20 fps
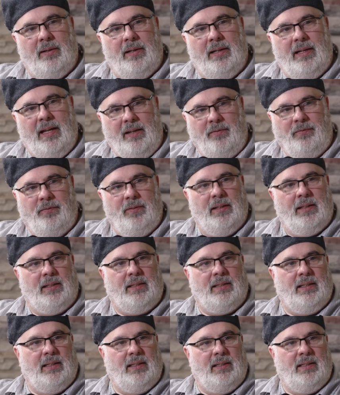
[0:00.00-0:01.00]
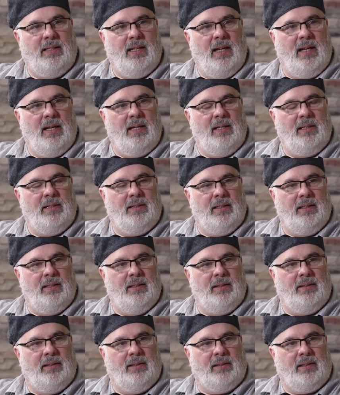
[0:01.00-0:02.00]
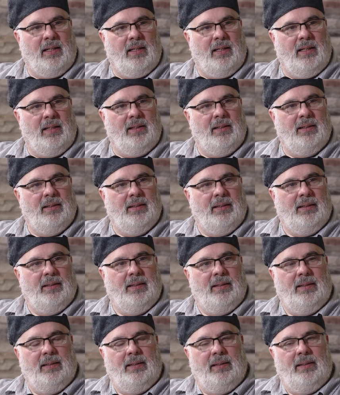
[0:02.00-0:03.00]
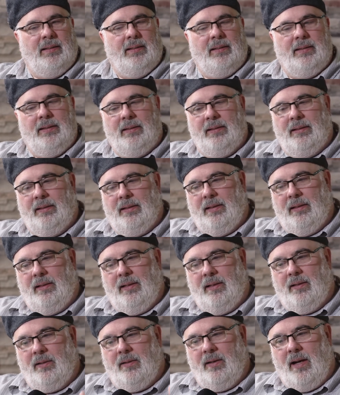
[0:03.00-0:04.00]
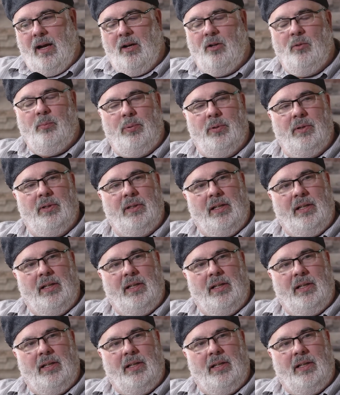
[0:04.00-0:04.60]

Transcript: Netflix these days. Is it's kind of like their output